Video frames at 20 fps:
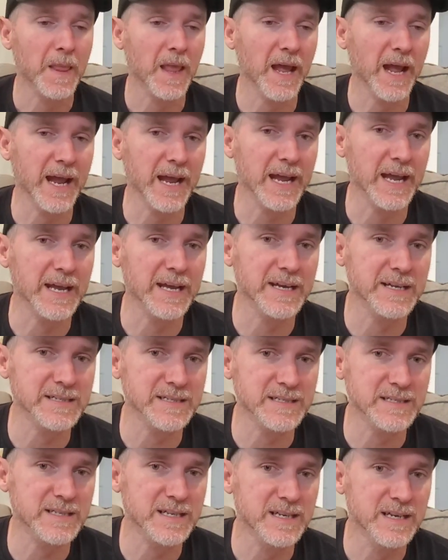
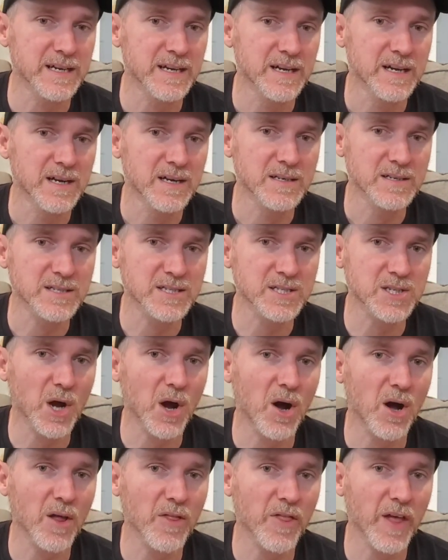and
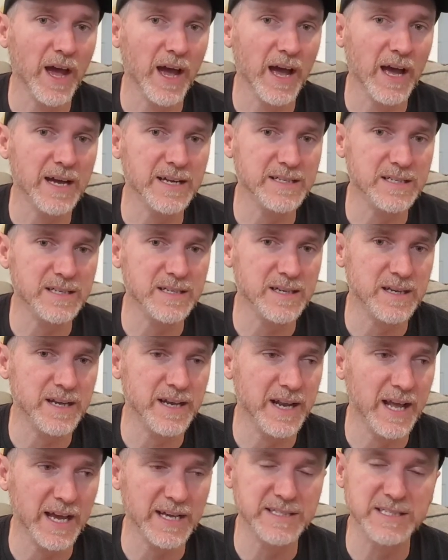saw that
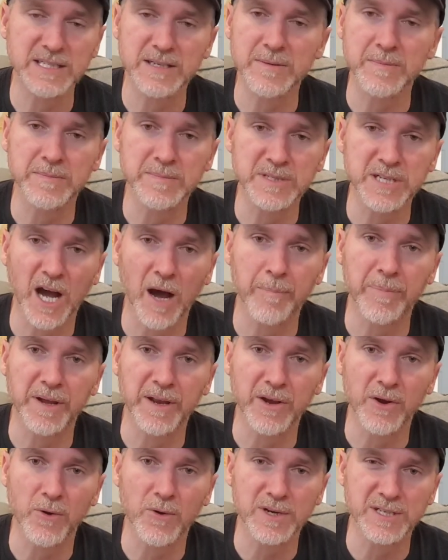it had some top
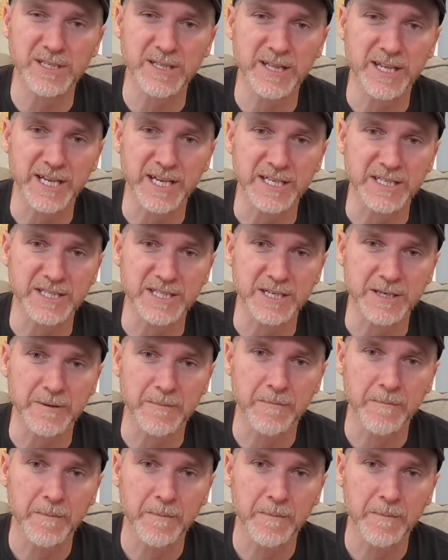end noise in the engine.